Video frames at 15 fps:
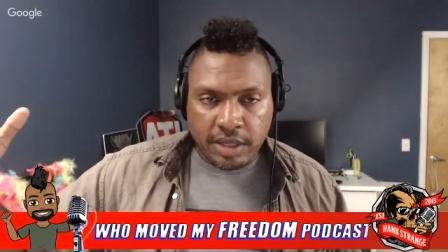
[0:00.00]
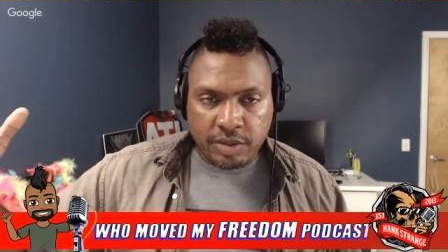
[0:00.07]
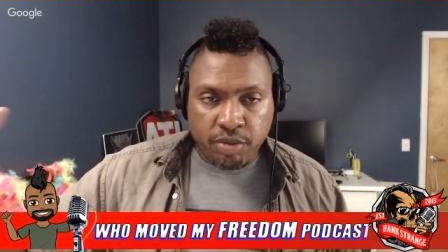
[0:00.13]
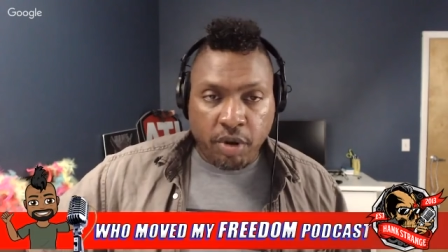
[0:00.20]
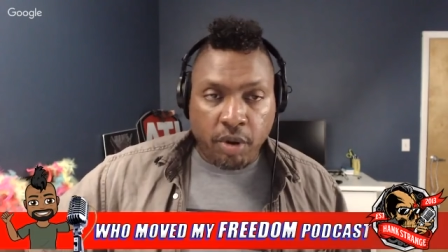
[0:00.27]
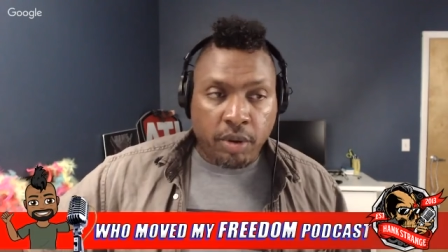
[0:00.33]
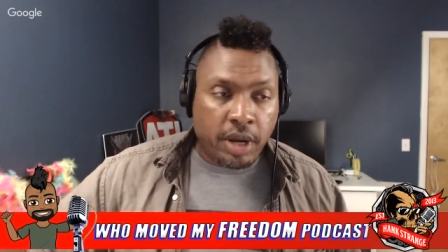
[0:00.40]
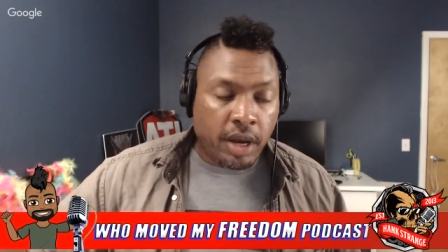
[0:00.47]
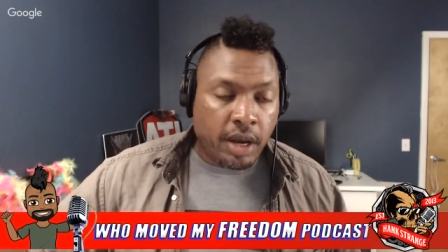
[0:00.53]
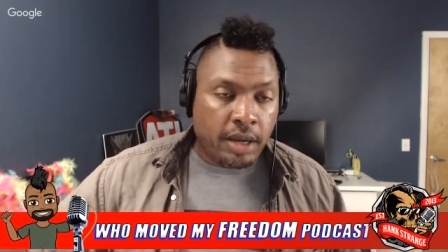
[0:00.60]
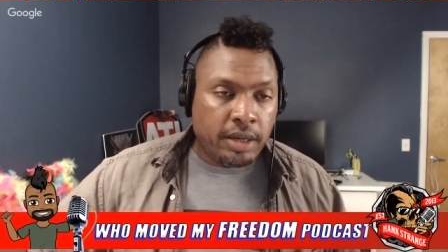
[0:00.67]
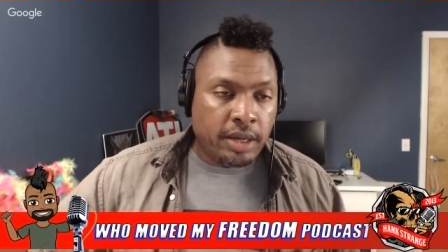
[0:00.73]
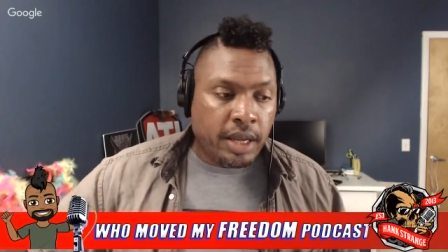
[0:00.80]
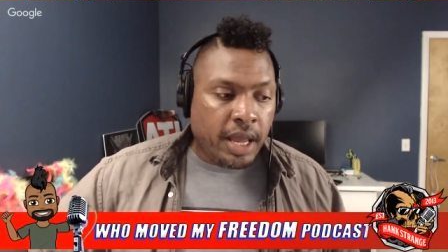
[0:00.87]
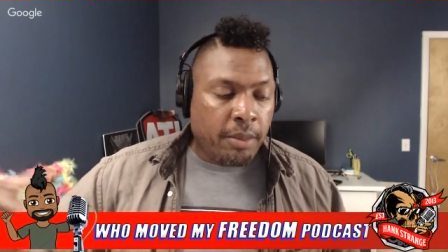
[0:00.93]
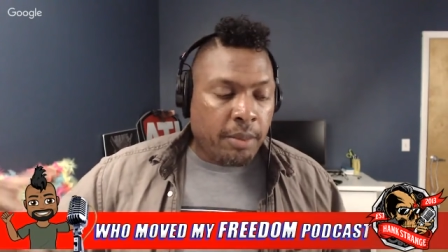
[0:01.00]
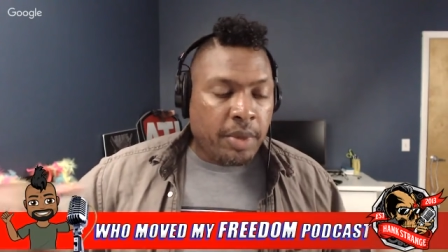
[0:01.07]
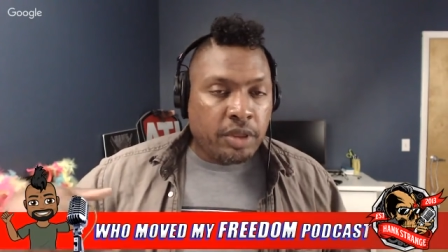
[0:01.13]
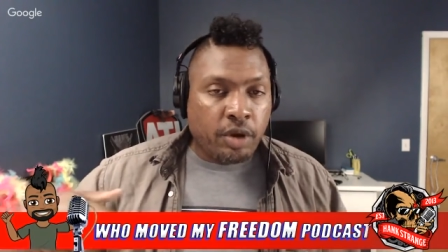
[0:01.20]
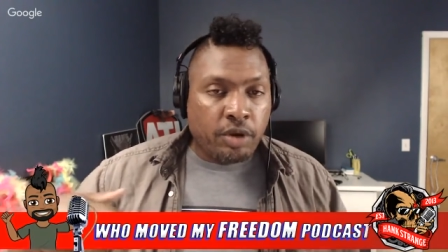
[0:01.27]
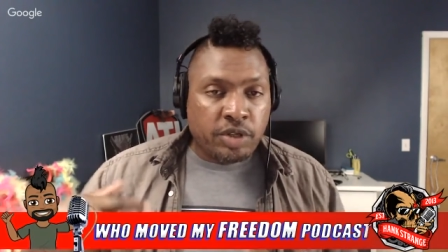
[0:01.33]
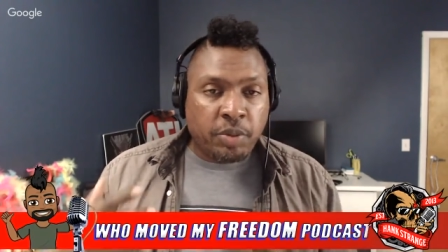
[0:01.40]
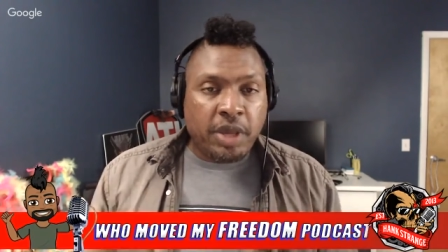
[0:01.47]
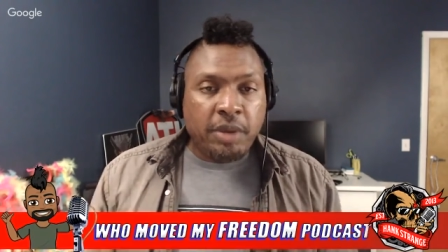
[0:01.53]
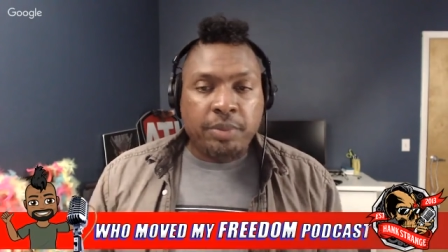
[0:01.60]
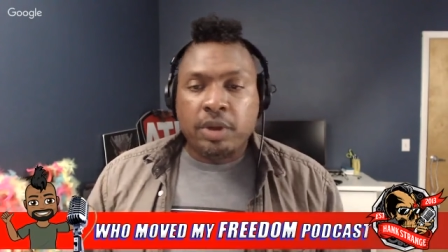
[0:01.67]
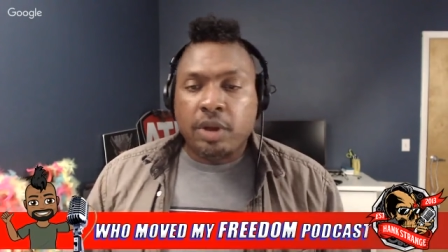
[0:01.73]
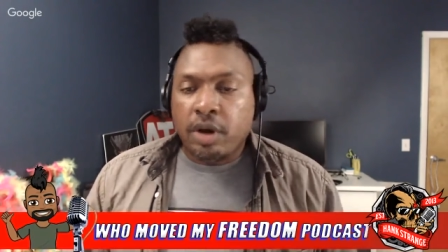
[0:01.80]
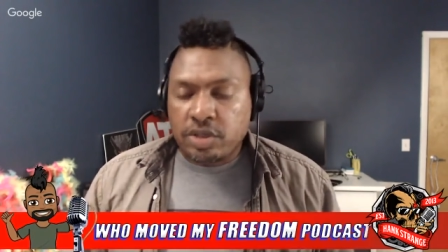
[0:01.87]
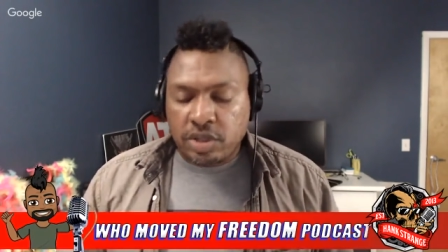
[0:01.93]
pro gun. But those people
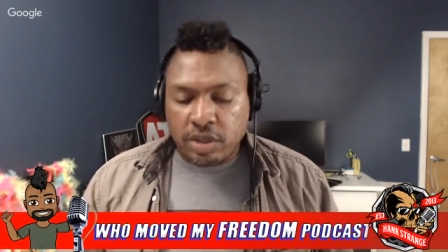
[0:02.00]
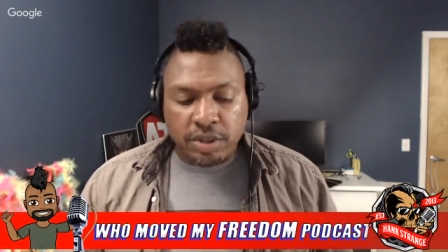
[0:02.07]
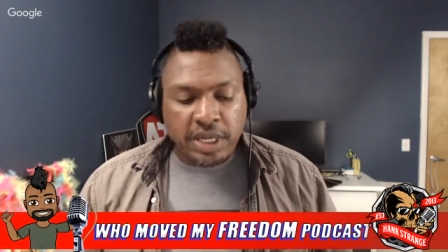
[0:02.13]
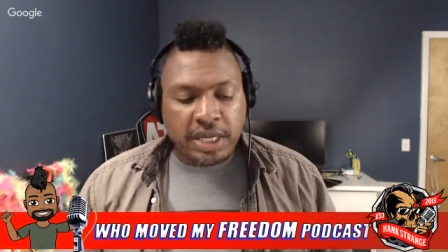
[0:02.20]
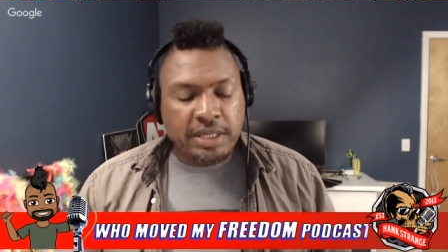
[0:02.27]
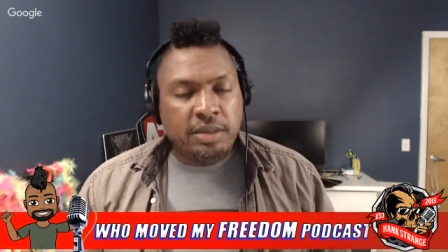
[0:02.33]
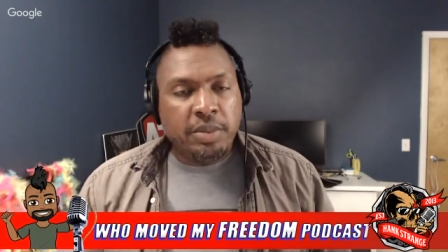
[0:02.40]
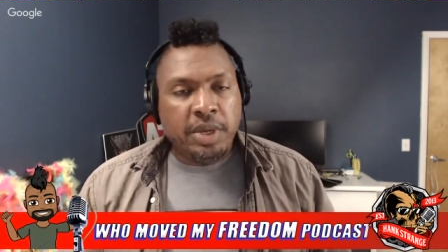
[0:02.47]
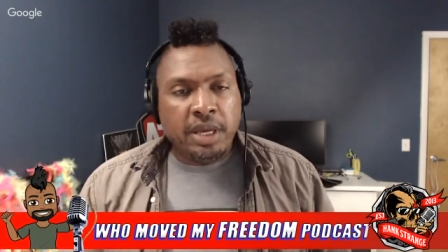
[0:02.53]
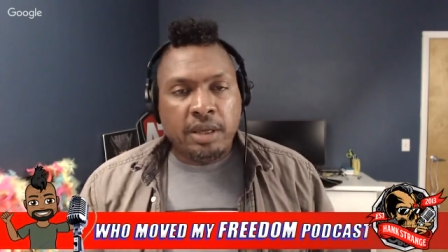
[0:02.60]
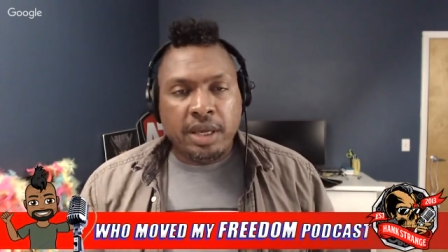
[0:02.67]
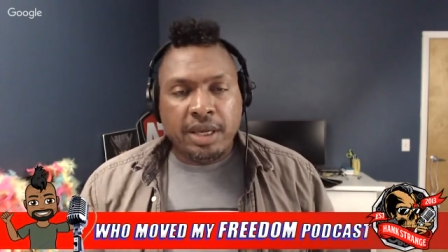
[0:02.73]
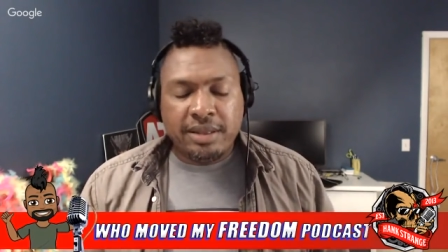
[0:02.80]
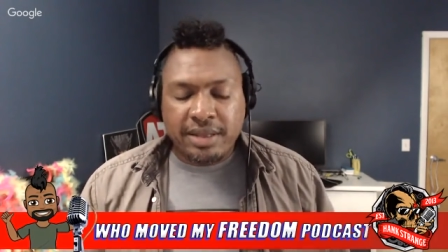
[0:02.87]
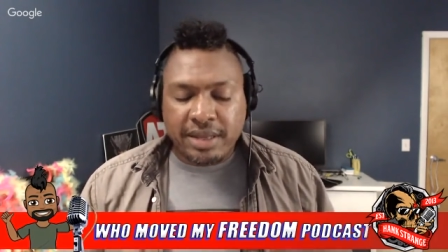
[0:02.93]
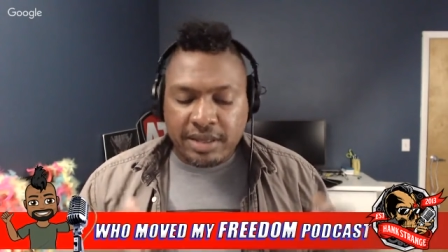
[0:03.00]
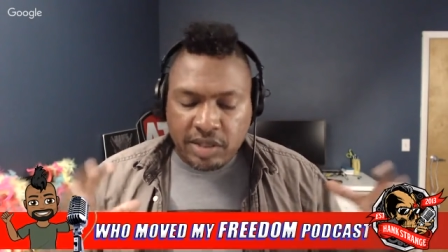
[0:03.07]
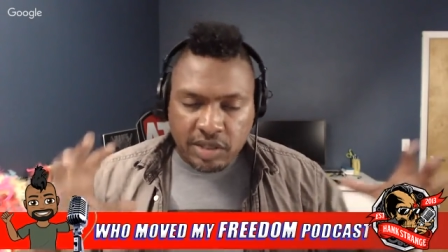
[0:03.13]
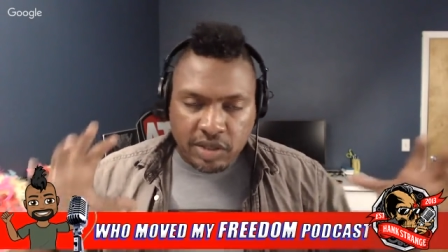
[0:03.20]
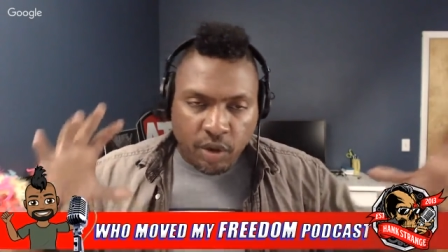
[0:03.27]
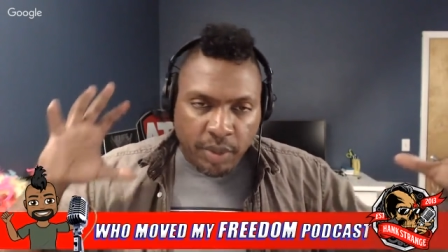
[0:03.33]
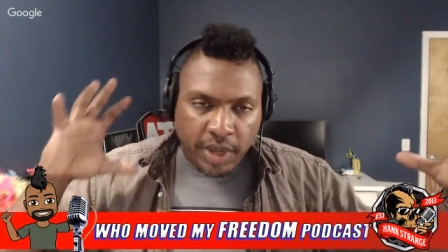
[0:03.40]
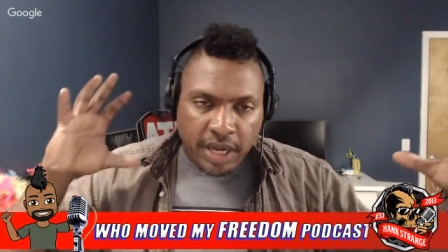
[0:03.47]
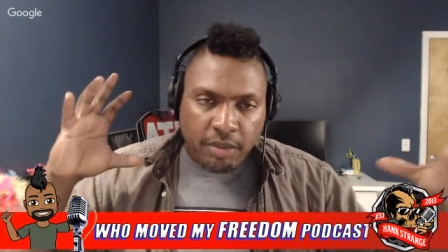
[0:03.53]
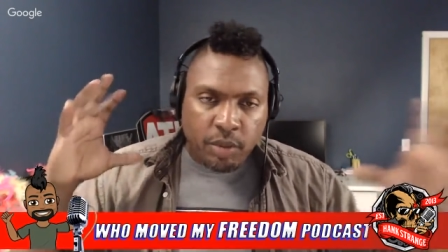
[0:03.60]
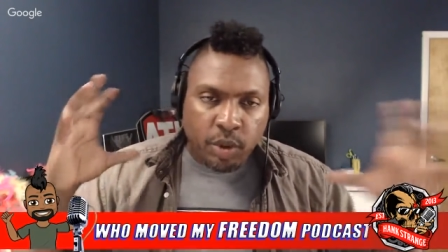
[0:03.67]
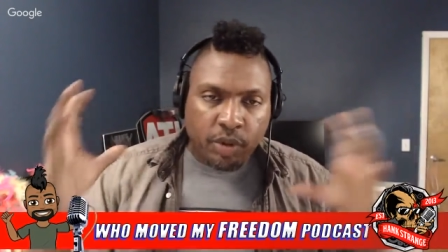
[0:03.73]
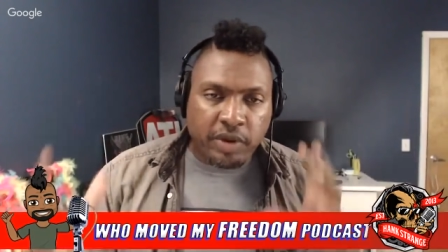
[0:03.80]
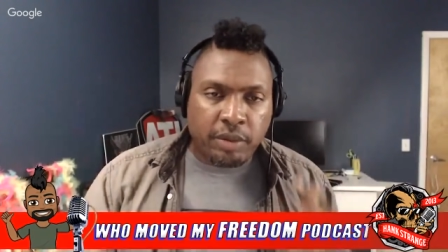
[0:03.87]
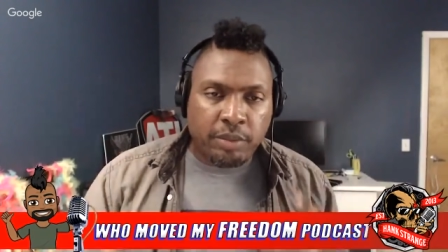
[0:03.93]
also need to be. It, there's so many
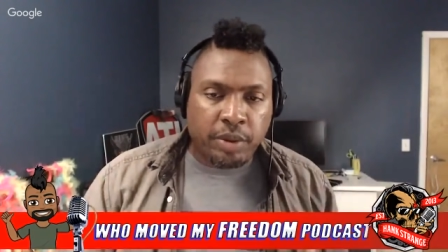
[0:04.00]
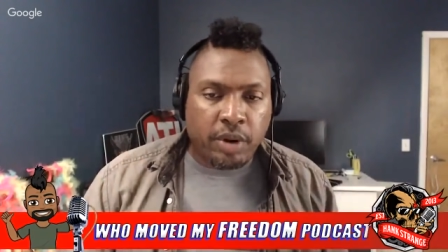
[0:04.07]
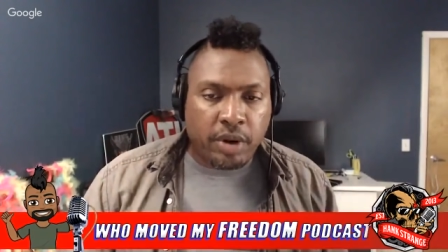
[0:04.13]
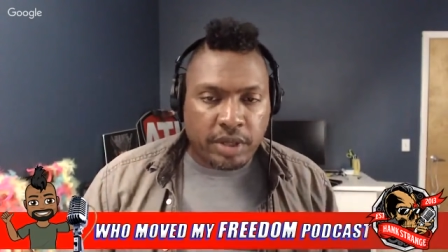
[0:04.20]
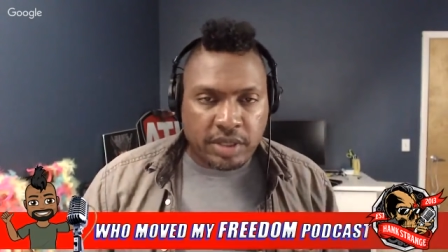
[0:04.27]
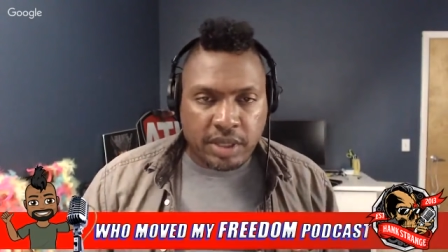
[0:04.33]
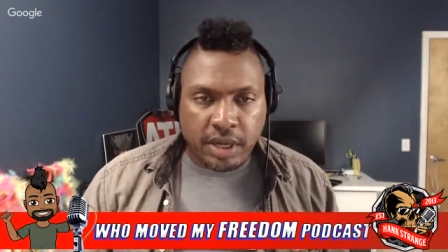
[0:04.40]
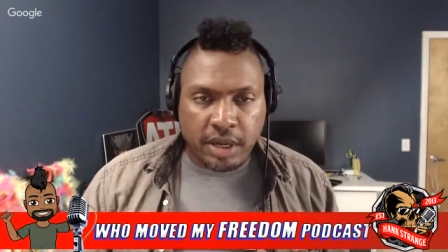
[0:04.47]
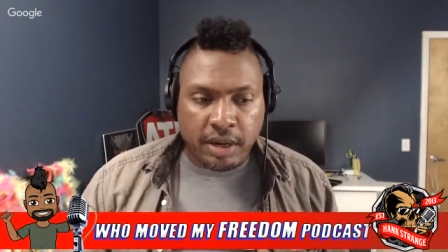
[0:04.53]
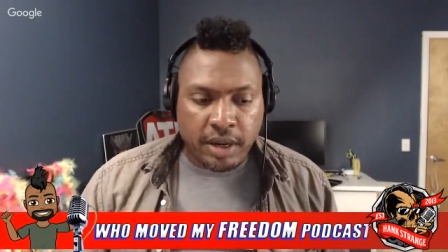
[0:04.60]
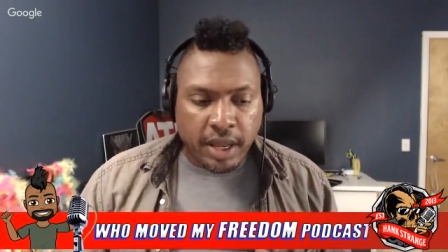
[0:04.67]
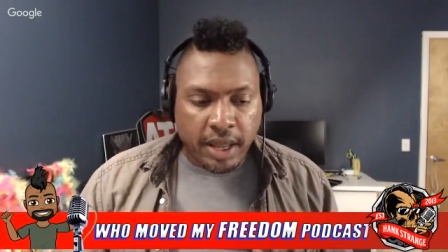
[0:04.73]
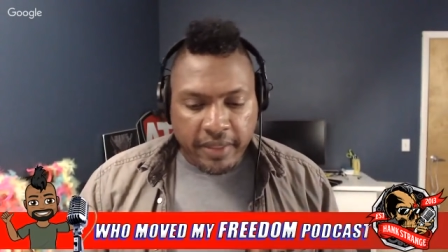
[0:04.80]
moving parts here.